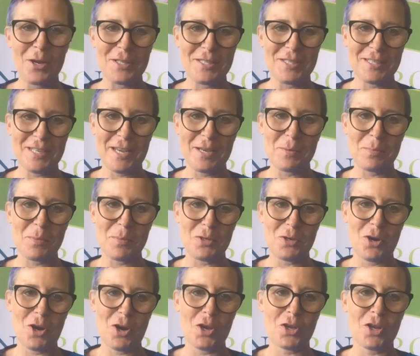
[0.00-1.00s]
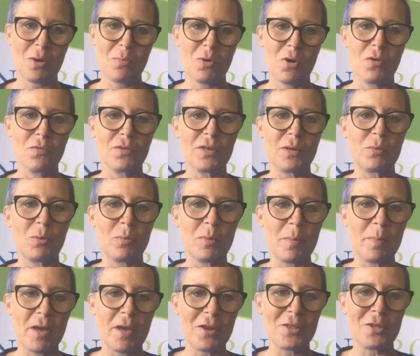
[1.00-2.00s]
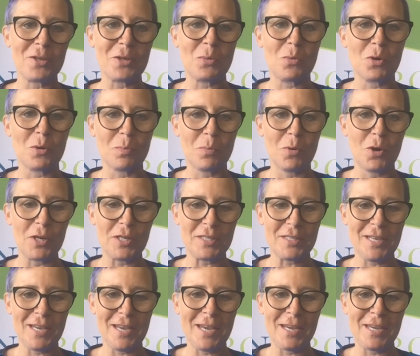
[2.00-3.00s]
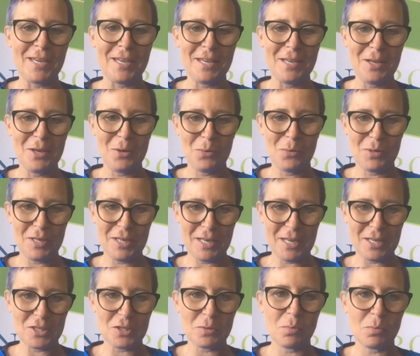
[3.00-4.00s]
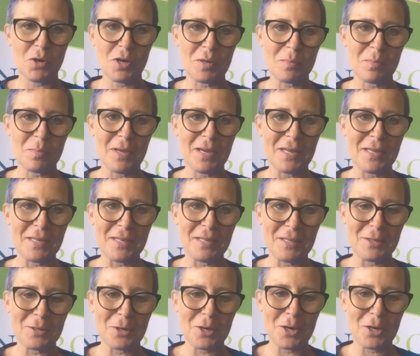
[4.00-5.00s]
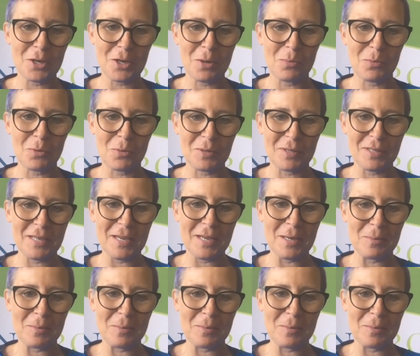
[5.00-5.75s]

It's like, but your outcome hopefully will be better than you were at point A. When you get to point B, your outcome will, yeah.